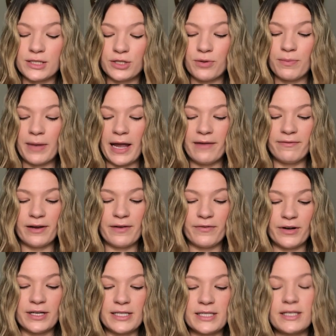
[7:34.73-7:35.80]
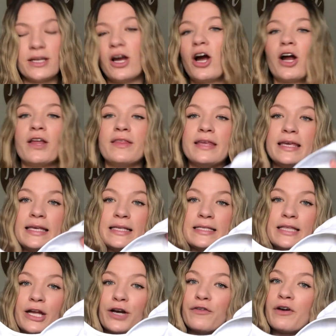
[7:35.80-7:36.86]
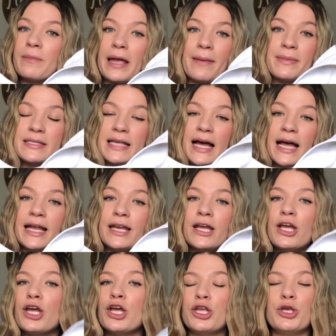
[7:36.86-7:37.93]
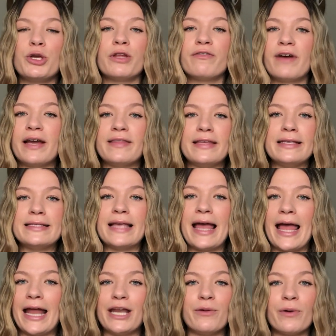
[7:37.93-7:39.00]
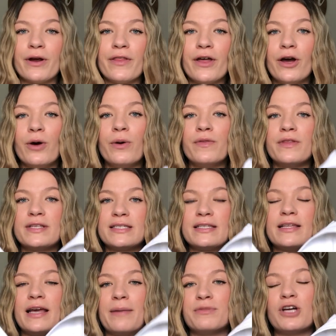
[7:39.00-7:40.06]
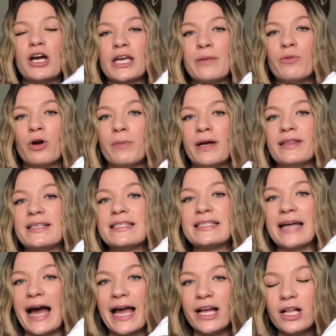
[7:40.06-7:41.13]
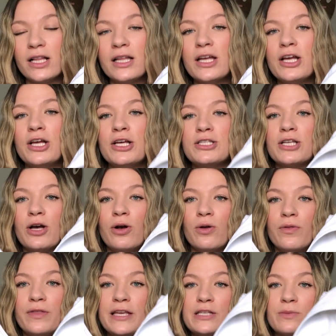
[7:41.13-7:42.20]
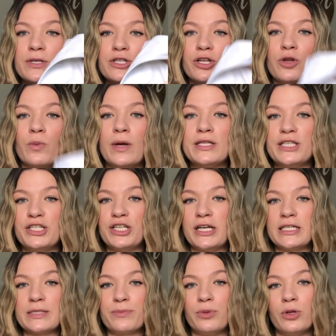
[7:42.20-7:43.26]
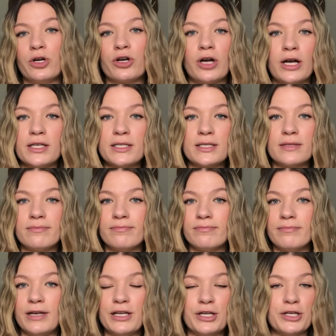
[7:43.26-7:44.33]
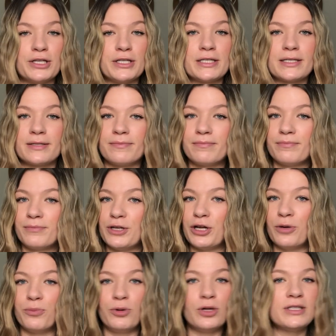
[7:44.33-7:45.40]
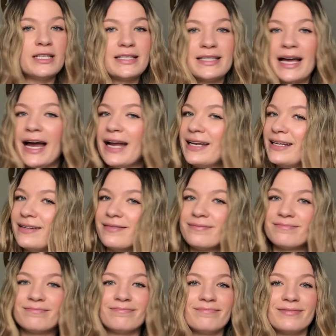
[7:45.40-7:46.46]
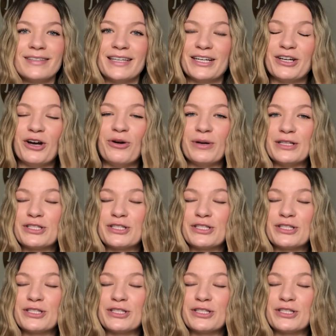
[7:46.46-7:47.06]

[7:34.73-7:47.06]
So my favorite are these. They're from Amazon. You can find these anywhere though. I'm talking more about the style. So these ones are the ones that just pull across and you just, pull it to the side and get going.